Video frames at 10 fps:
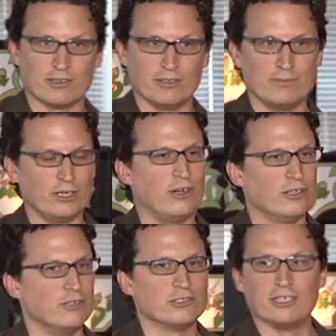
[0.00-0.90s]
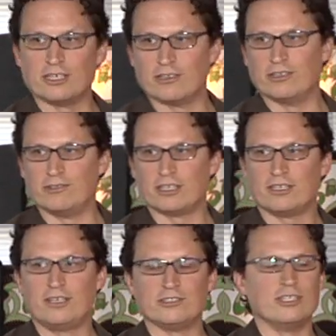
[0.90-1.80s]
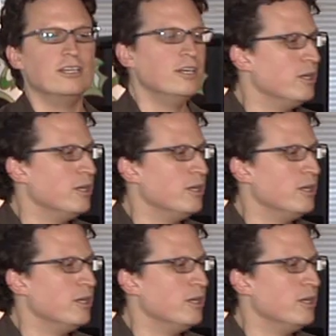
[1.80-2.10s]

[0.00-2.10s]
They're going to be all new so they can get a new technology.